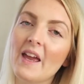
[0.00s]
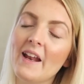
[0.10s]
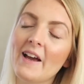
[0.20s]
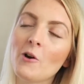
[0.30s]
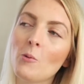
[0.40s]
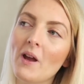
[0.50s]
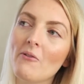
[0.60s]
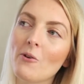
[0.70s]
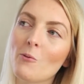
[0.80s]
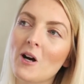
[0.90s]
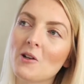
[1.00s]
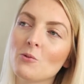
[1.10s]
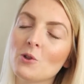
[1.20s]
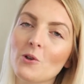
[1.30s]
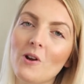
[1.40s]
And I hope everyone
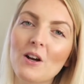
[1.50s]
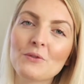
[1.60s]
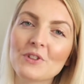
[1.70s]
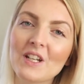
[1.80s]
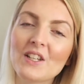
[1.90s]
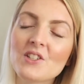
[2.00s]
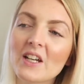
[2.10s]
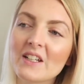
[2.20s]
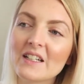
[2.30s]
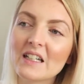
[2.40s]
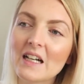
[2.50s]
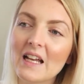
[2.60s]
will look after each other.